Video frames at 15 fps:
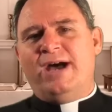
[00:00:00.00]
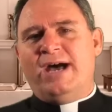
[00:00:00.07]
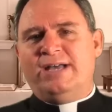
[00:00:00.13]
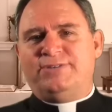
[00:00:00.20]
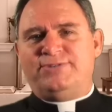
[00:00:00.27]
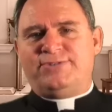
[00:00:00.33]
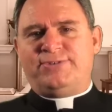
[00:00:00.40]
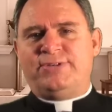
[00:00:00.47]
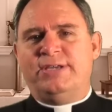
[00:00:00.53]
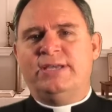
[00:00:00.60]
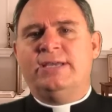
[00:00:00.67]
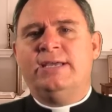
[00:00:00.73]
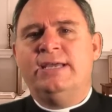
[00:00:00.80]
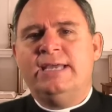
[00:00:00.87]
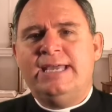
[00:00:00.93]
us
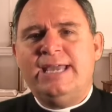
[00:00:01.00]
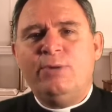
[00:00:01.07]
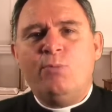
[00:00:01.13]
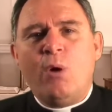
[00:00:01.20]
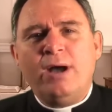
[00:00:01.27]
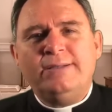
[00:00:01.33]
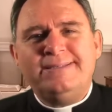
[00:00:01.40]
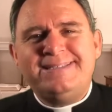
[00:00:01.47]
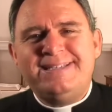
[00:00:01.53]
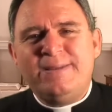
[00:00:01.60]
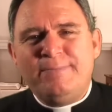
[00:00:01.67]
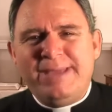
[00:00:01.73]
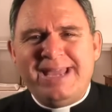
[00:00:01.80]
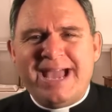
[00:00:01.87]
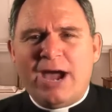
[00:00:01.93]
he wants
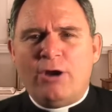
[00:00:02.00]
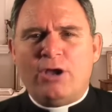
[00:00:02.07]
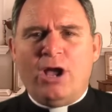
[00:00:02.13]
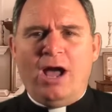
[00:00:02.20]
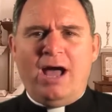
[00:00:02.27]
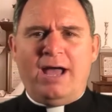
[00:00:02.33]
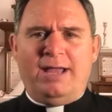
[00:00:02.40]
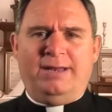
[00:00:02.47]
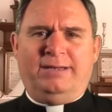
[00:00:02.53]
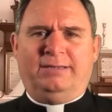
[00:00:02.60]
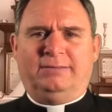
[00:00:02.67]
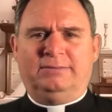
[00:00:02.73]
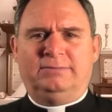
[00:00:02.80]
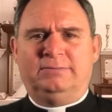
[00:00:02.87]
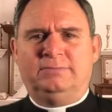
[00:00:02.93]
to be our God,
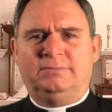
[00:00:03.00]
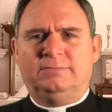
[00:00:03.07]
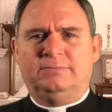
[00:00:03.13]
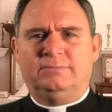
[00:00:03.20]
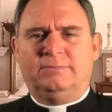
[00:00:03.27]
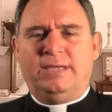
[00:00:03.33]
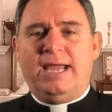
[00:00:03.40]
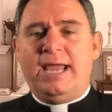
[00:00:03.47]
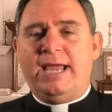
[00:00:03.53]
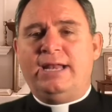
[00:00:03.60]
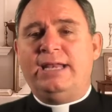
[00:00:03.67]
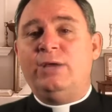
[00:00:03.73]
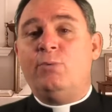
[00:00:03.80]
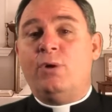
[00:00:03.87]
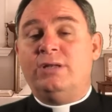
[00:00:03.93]

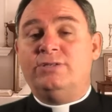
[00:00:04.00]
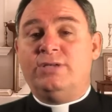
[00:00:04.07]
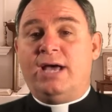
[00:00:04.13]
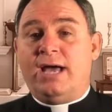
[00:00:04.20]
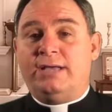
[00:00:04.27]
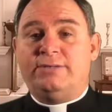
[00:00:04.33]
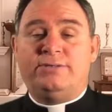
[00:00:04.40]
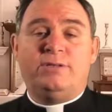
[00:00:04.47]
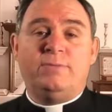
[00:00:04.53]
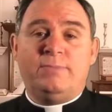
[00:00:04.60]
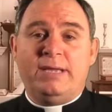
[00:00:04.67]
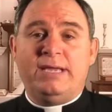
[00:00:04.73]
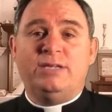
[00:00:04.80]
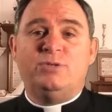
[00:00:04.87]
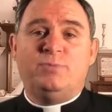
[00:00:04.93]
and He wants us to
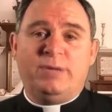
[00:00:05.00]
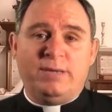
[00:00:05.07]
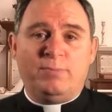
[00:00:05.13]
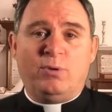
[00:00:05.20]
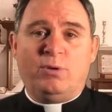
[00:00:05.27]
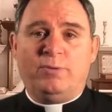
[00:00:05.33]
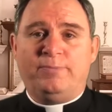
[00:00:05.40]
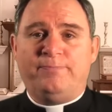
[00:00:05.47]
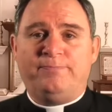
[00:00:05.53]
be His people.